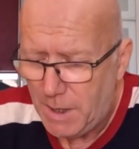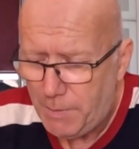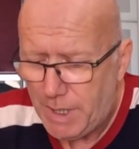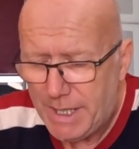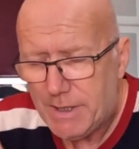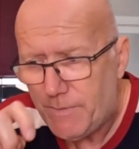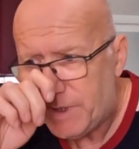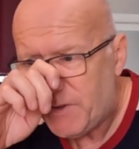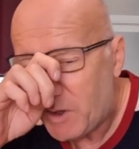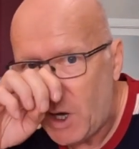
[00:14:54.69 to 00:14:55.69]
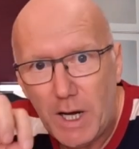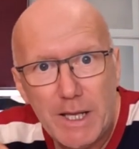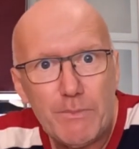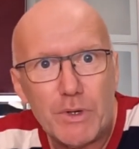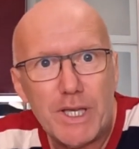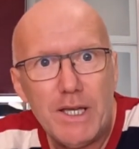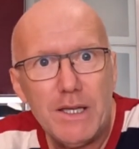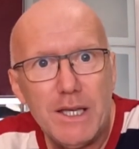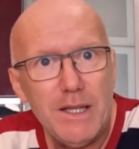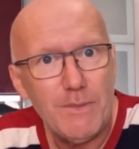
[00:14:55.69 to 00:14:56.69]
I put a little bit of garlic butter
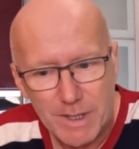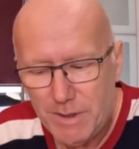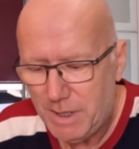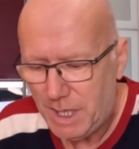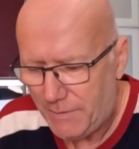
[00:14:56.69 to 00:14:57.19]
in the middle.